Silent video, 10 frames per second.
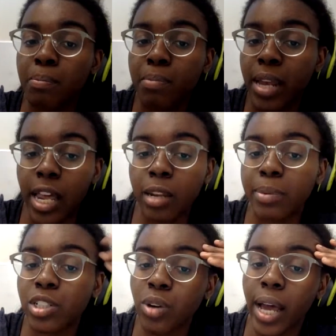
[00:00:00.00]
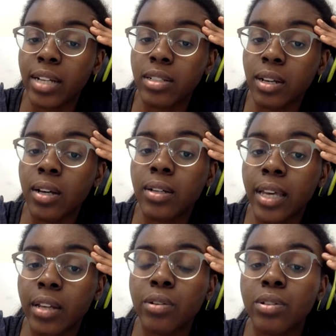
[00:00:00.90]
Penelope tried to
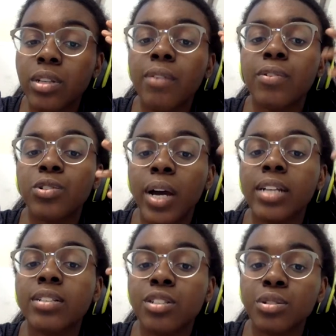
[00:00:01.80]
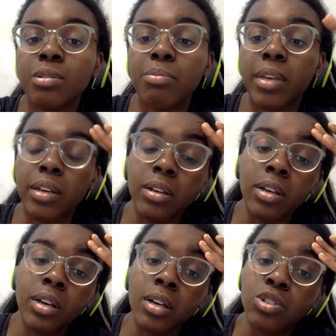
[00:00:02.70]
kill herself or tried to do something,
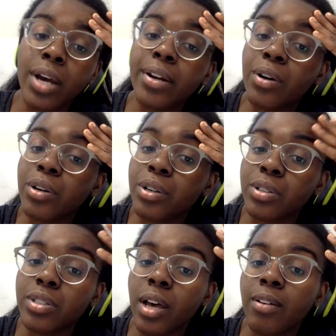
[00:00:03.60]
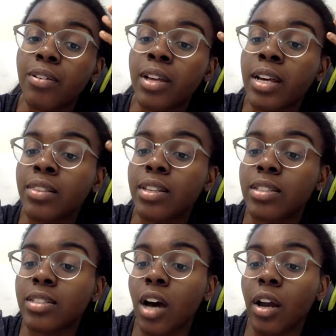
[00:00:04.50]
tried to hurt herself. This
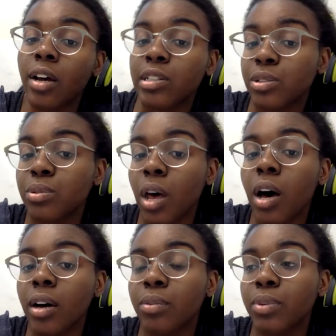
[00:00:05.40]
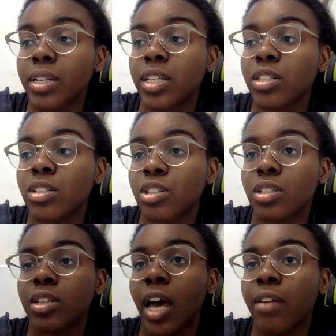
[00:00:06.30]
has gone on too long. We need to
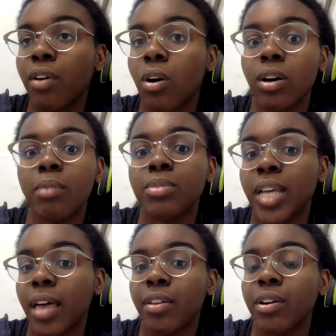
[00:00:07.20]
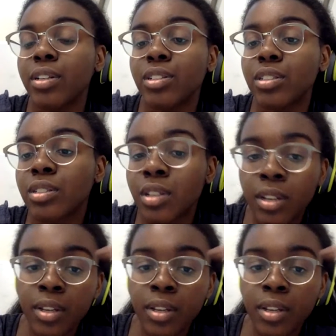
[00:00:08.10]
just kind of all come together and just